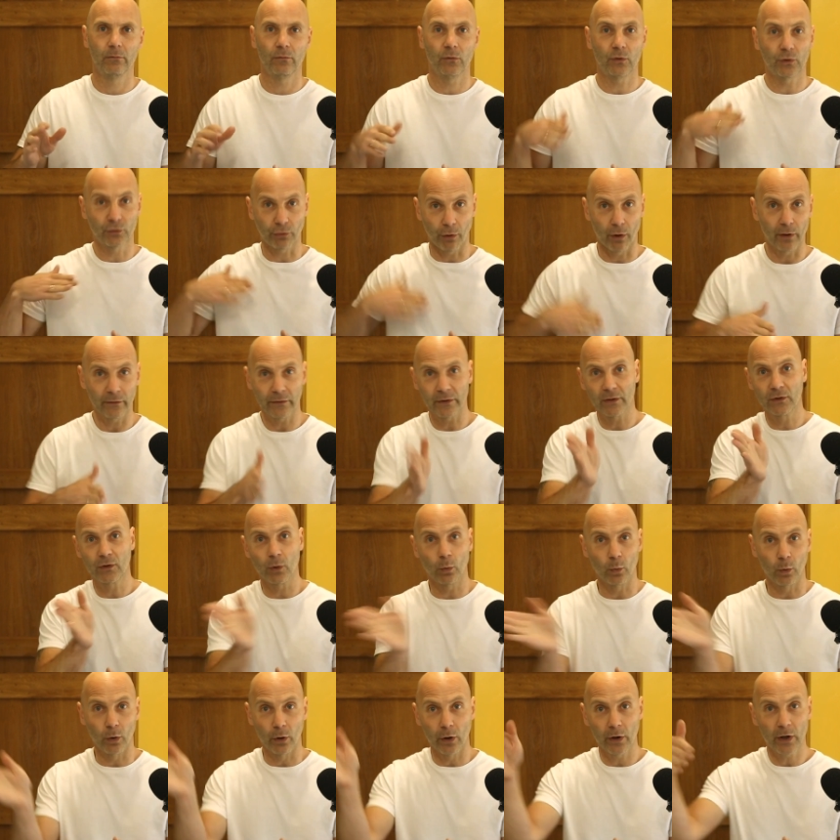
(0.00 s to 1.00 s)
driving
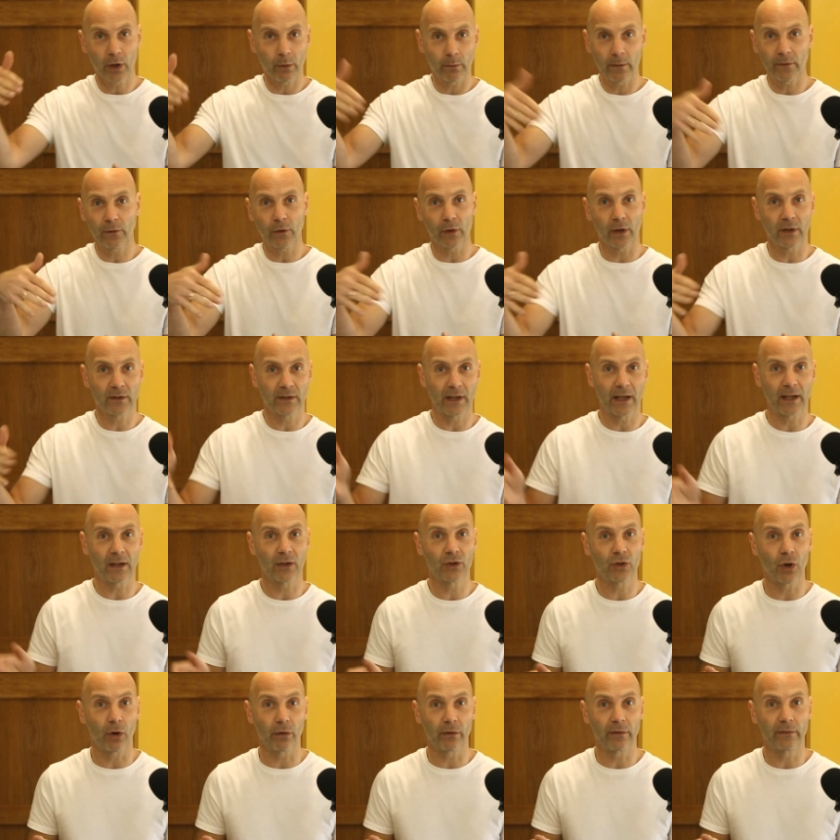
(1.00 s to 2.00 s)
to work and we've got to take a
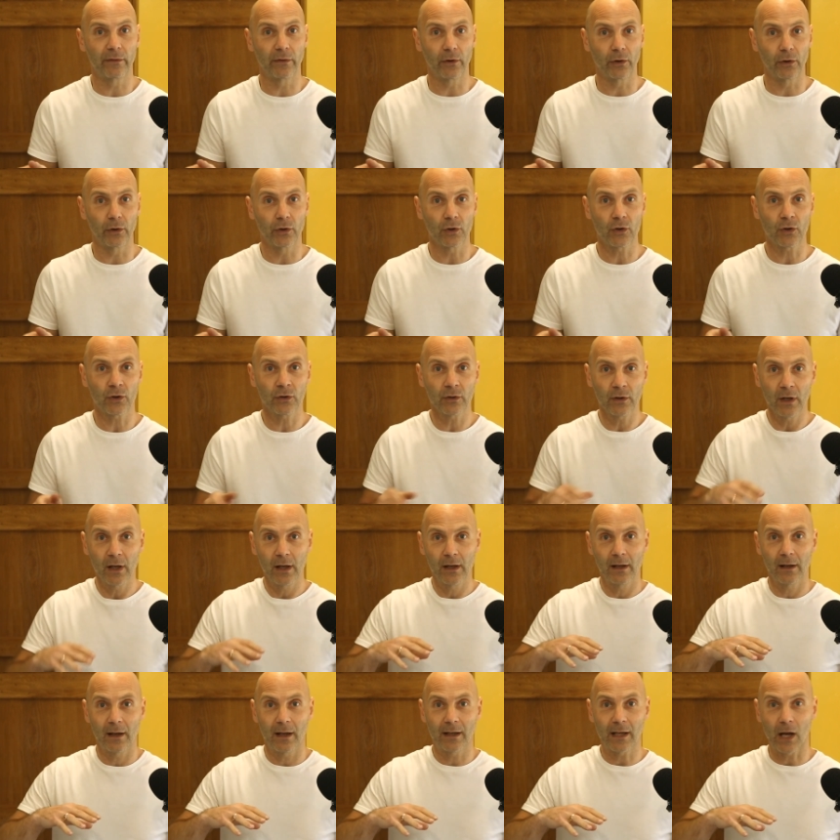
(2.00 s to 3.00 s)
diversion,
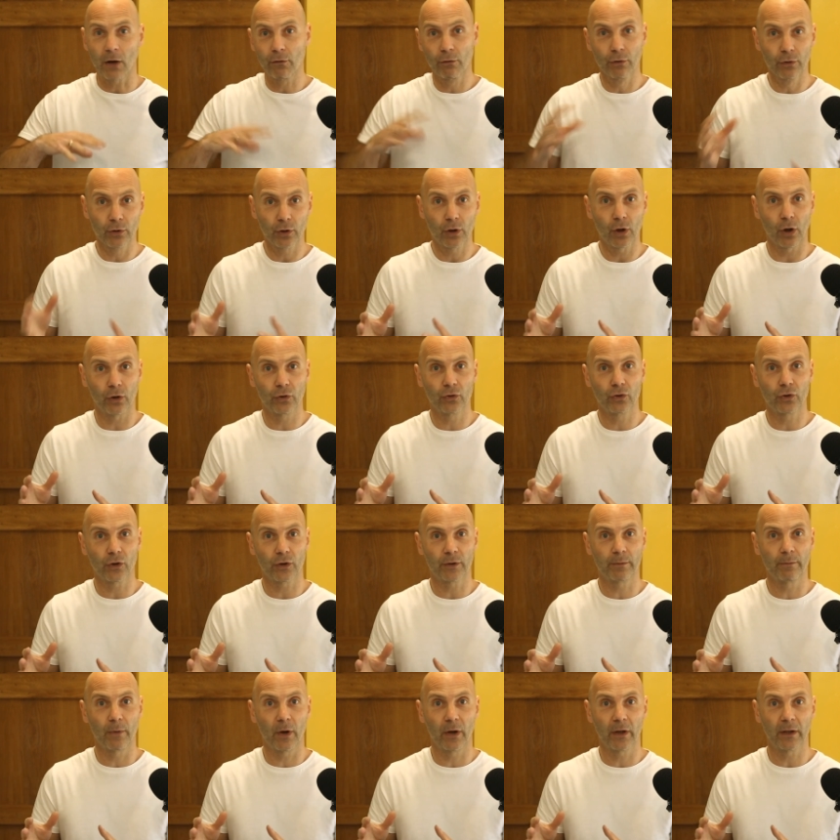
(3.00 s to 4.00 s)
and our
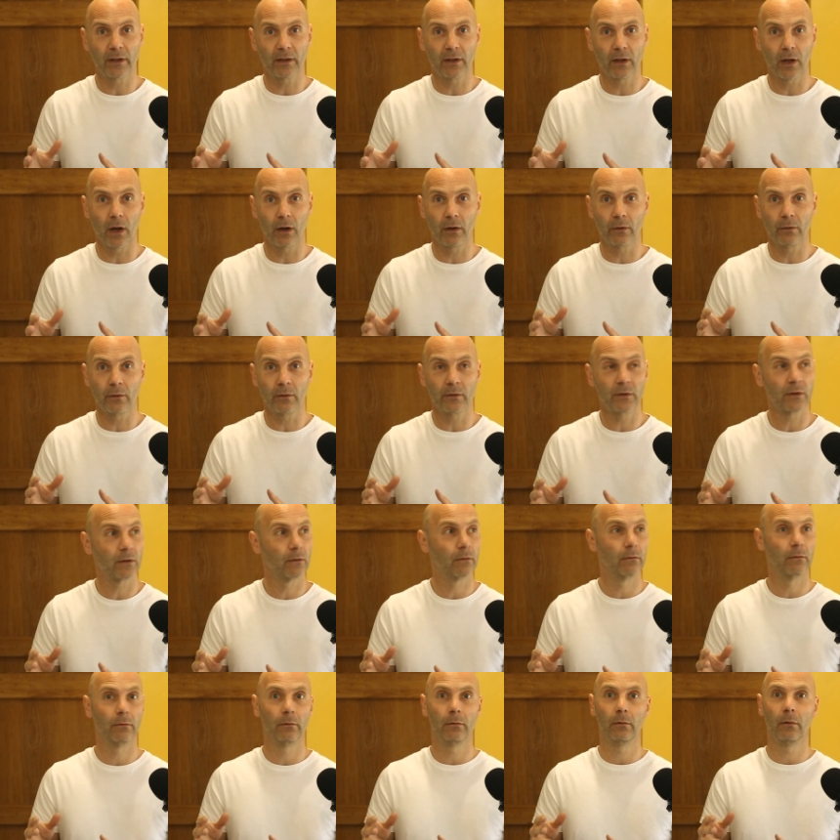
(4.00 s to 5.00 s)
unconscious mind goes,
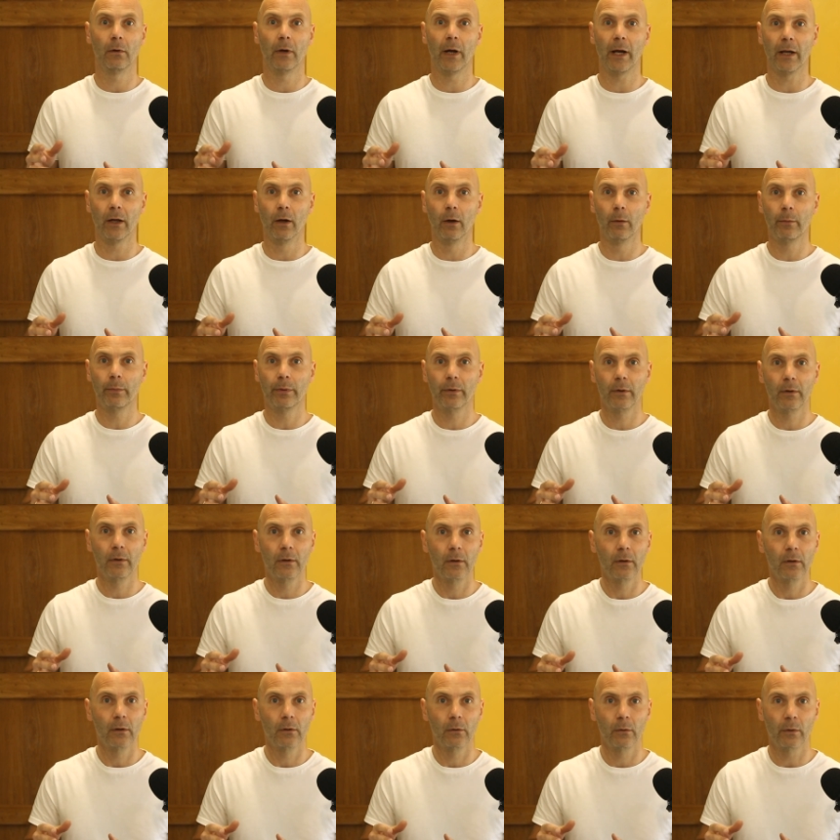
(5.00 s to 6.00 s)
Hey up,
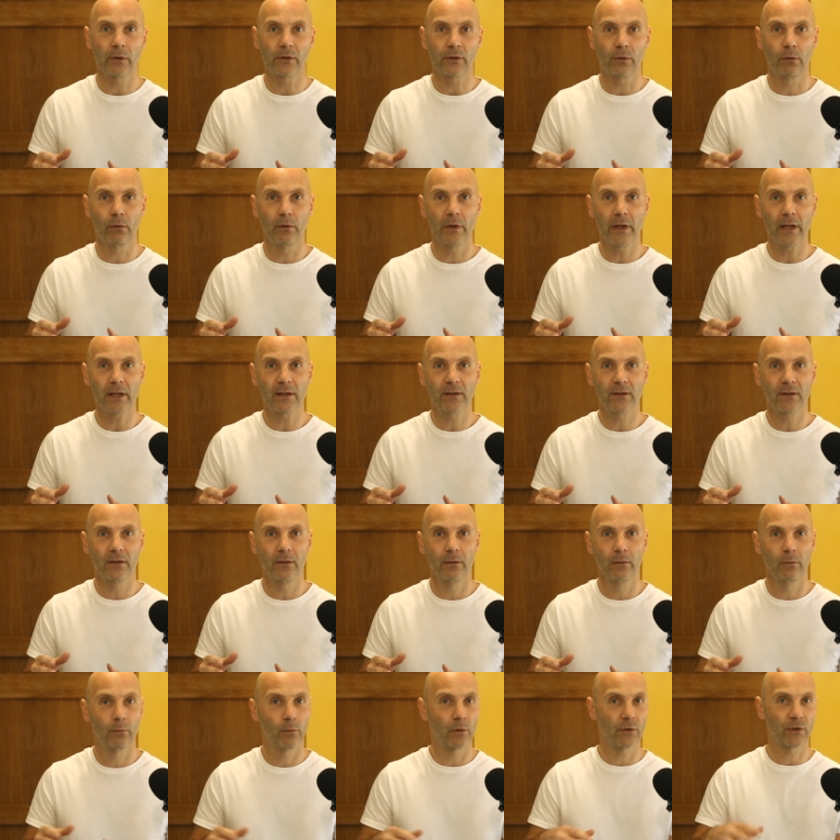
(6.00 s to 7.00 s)
what's all this?
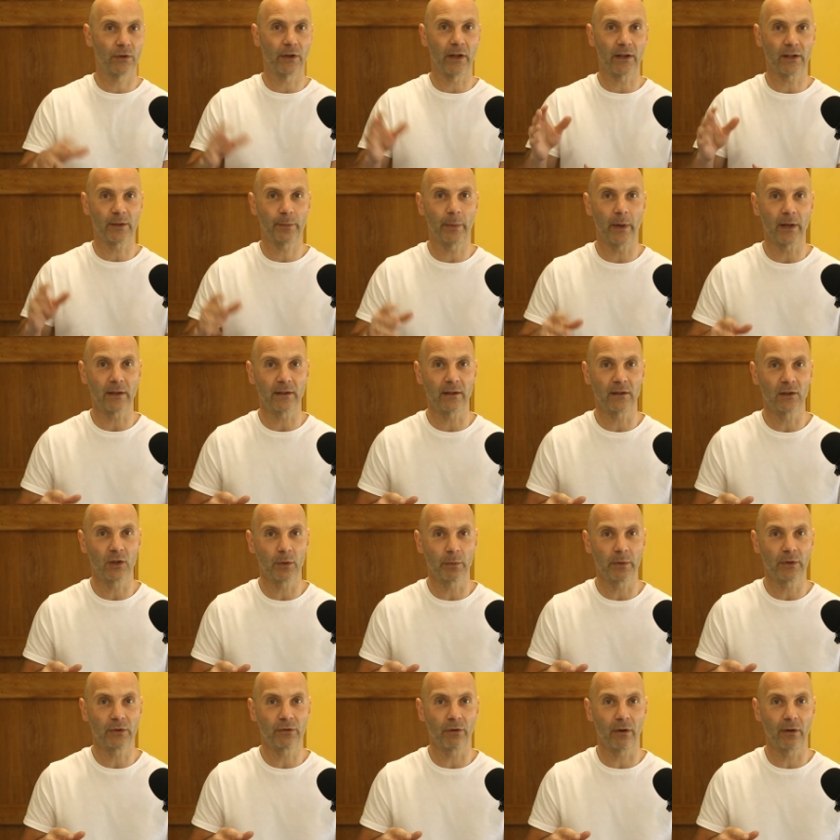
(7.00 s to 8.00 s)
Wasn't expecting
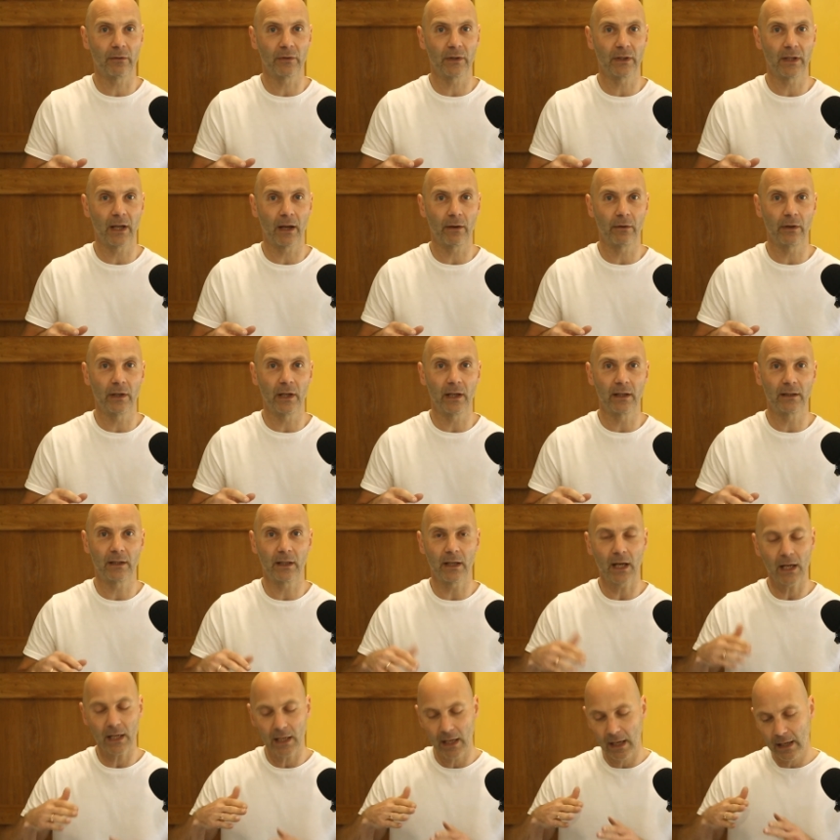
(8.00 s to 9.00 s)
to be driving down here
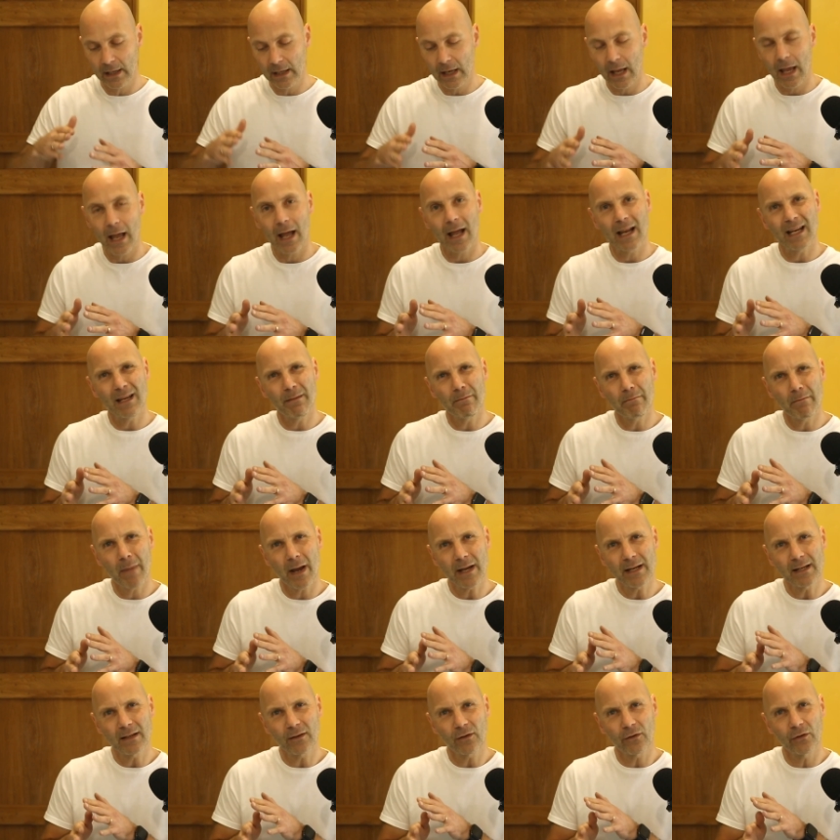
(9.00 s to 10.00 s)
today. And it
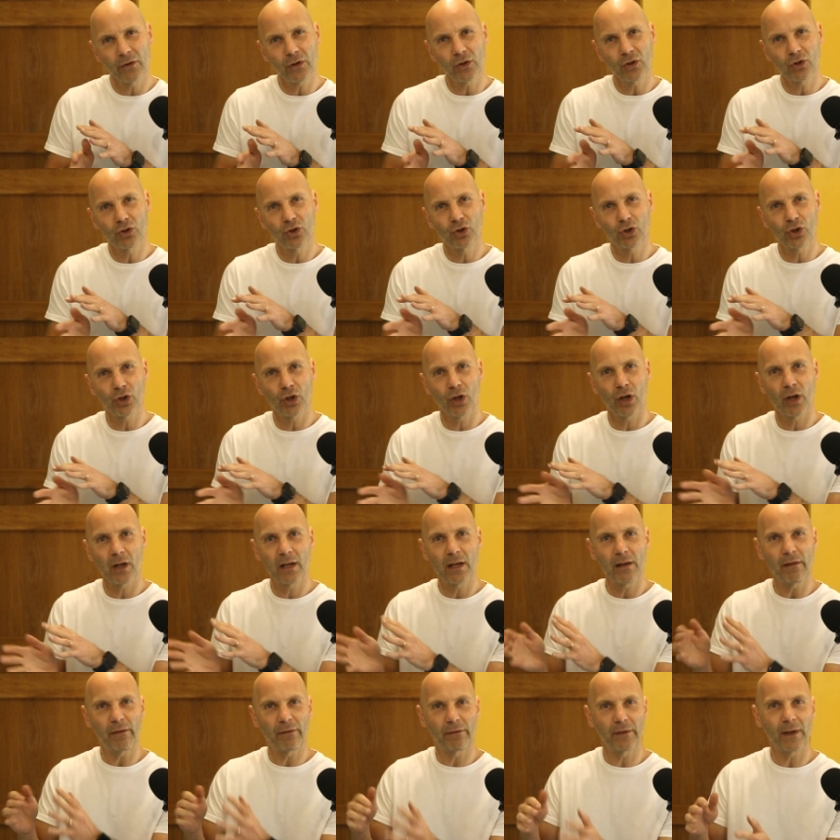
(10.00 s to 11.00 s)
makes the
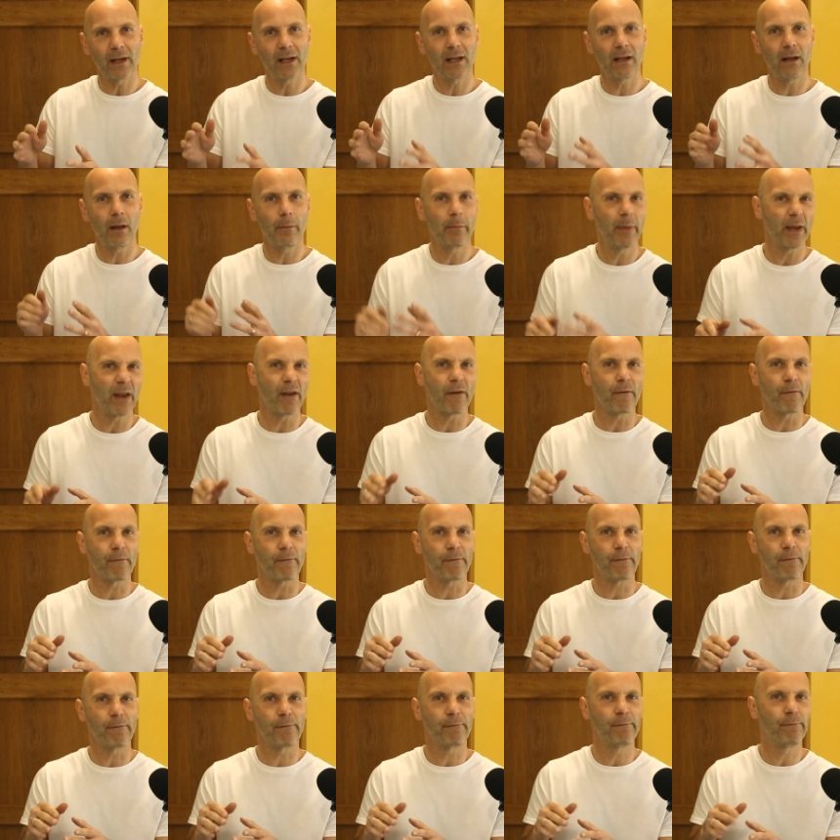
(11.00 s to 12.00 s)
journey feel a bit
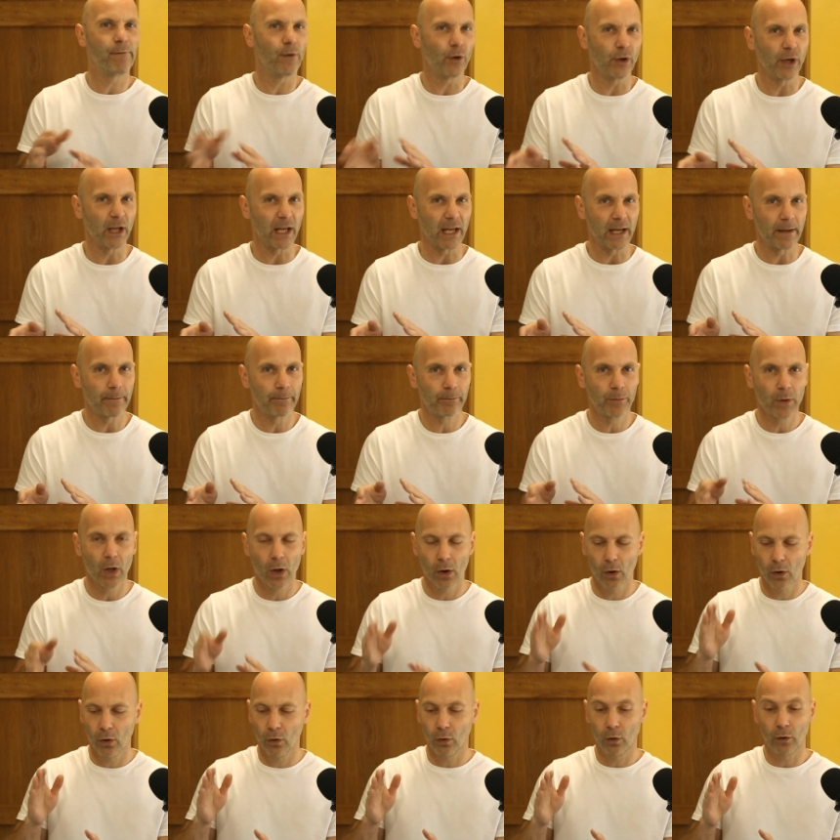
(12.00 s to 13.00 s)
funny.
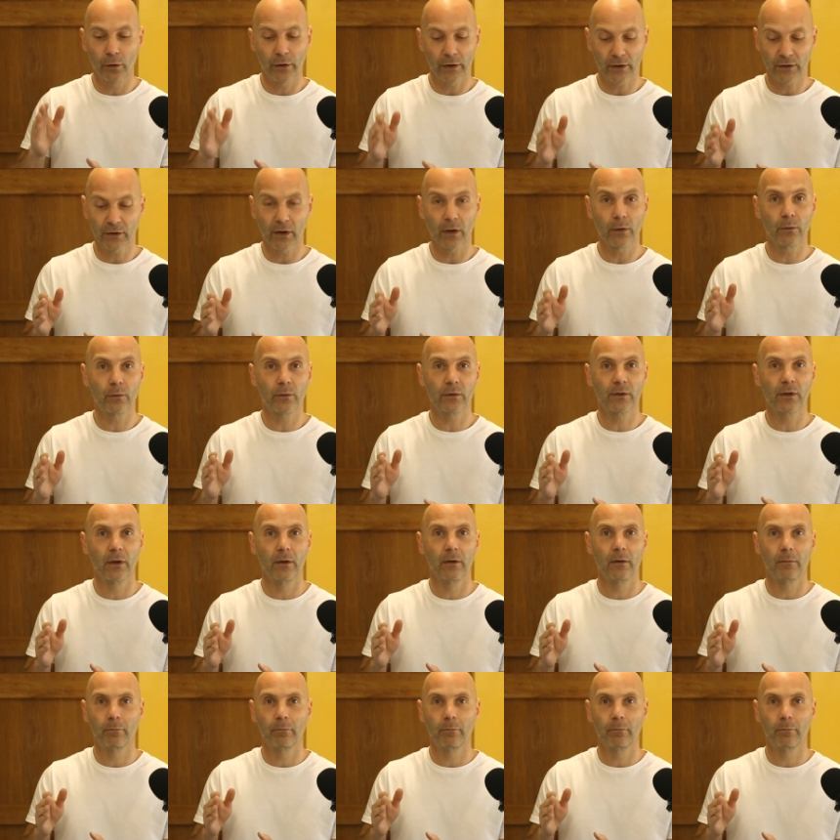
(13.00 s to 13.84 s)
Or there's those